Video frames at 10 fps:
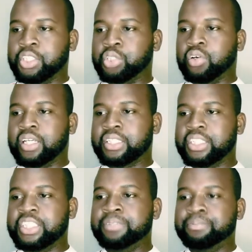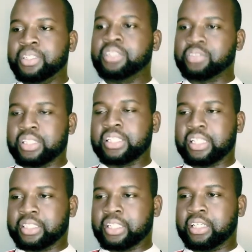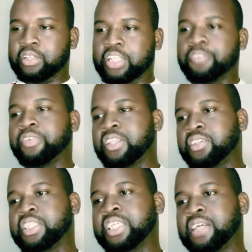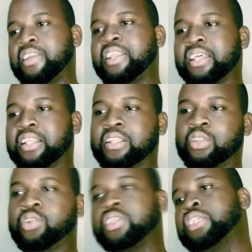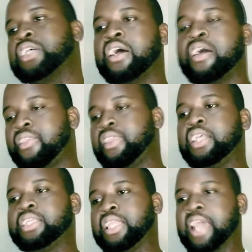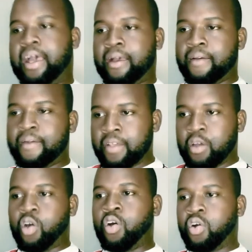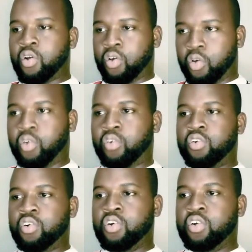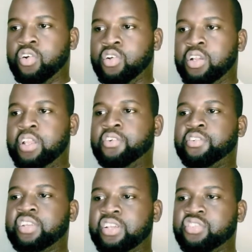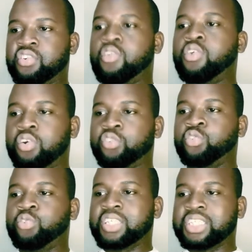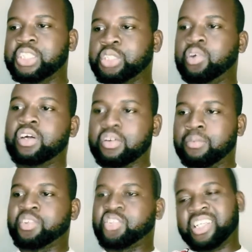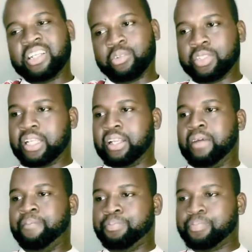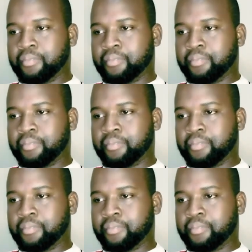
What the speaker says: Xitsonga she you mean to that extent ya fita ku session ka na that those things na. Or lego swile swiri ko so u sa Xitsonga ku miso xitlakusa na.